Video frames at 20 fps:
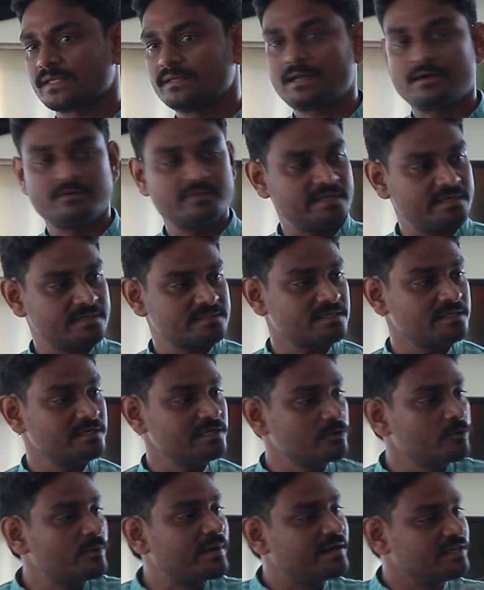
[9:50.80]
Now it is a
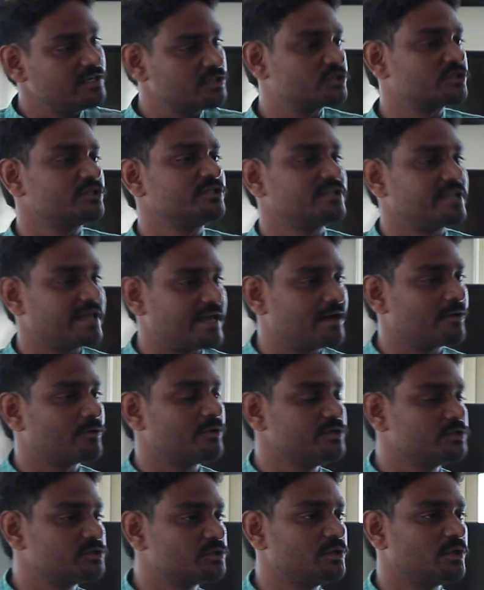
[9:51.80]
new edition they are
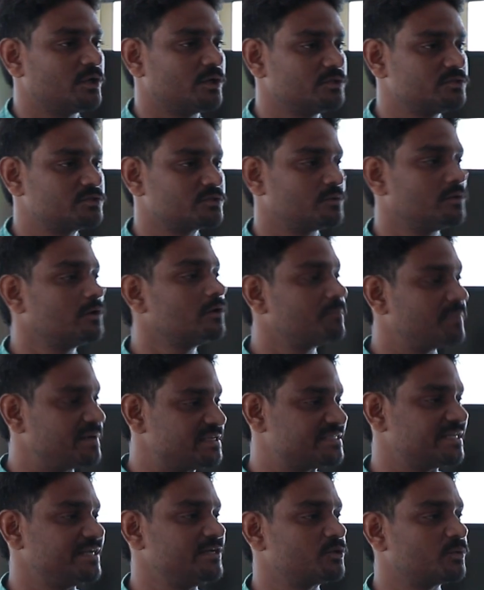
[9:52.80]
going to launch or
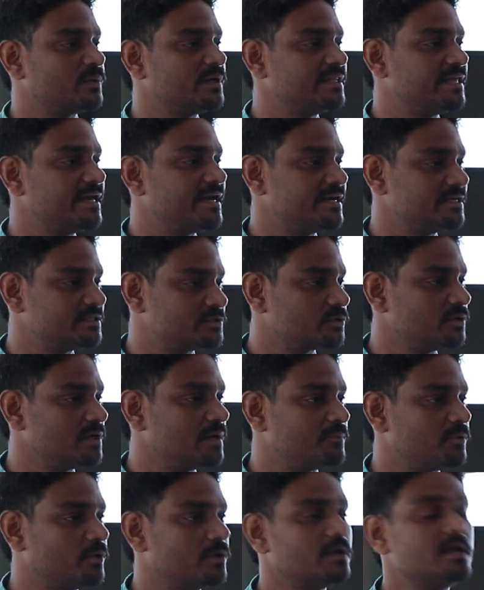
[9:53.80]
present over there at
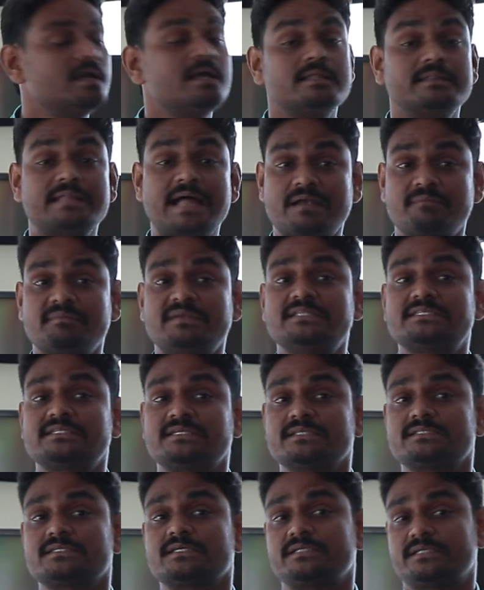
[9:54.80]
Solapur. That means
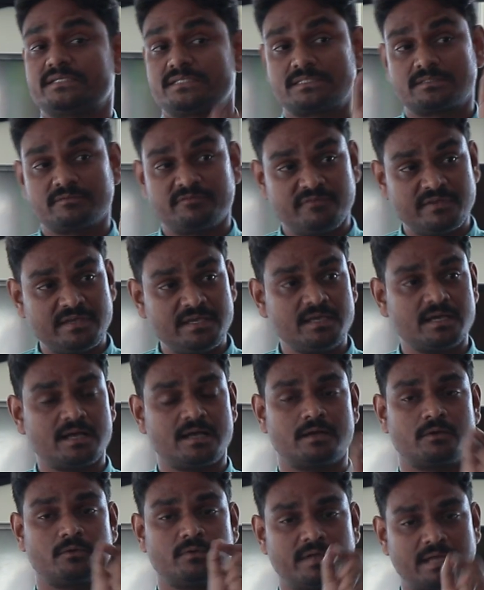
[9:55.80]
it is
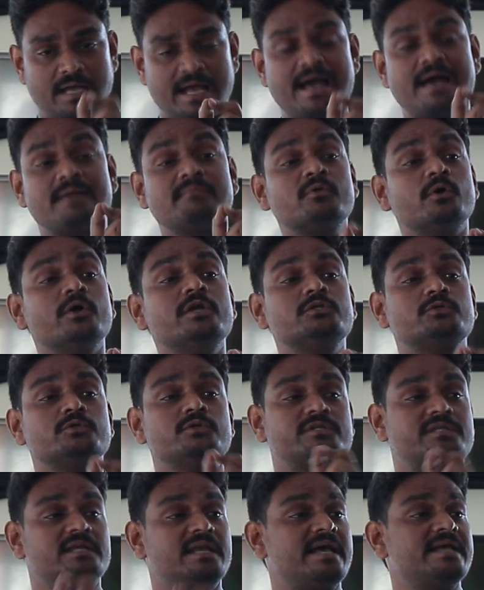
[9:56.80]
I am going to
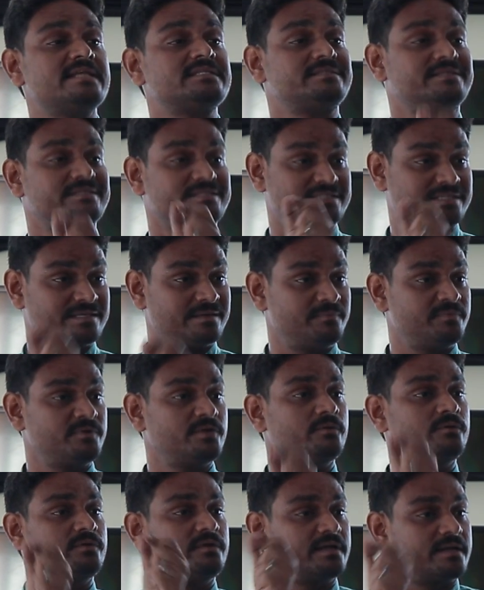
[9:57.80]
utilize
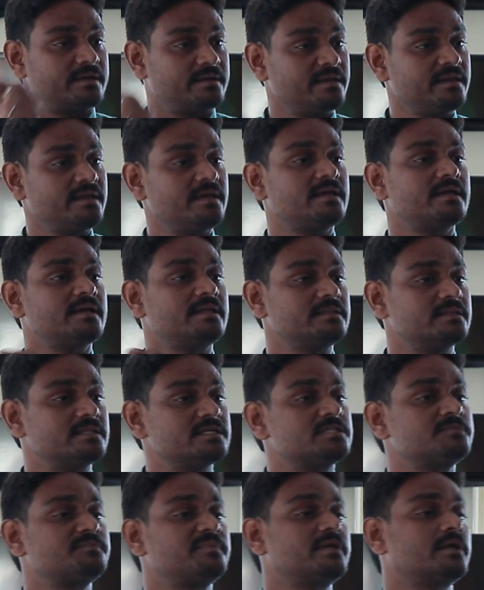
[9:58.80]
descriptive technique in
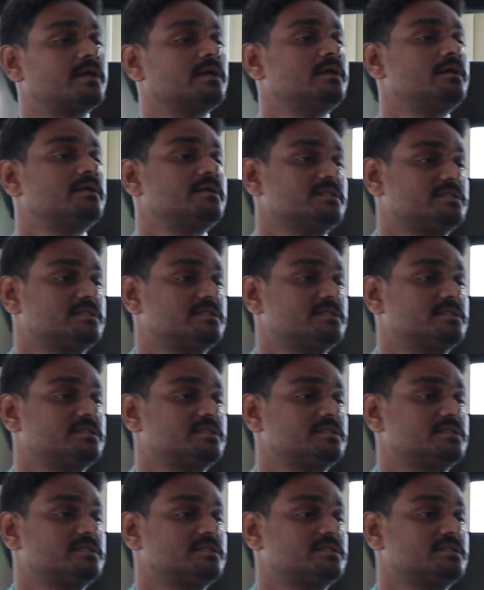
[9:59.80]
this particular